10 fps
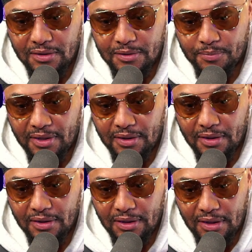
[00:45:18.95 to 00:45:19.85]
It's been
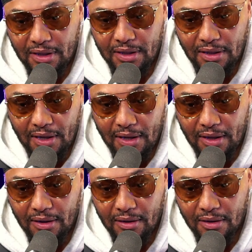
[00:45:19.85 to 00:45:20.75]
a yin and a
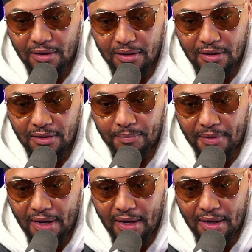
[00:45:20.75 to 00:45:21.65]
yang, a good and a
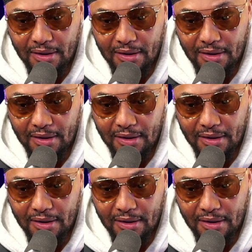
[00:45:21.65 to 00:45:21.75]
bad,